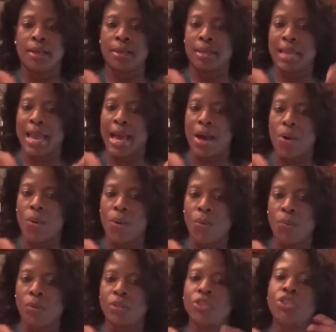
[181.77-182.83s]

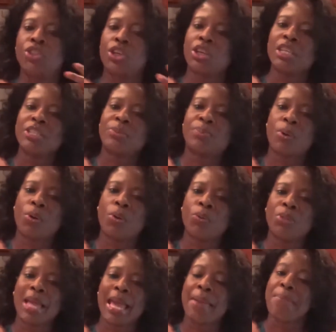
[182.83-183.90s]
Now, jerk is
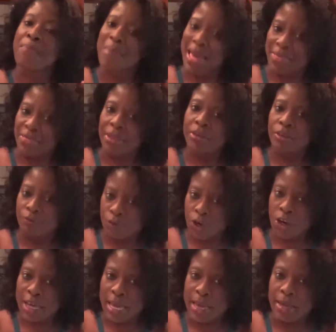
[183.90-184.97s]
both a method of
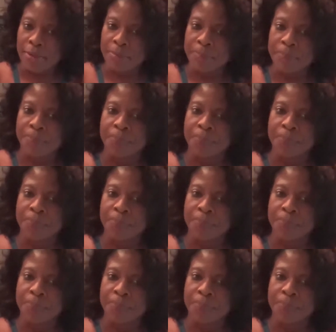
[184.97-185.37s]
cooking,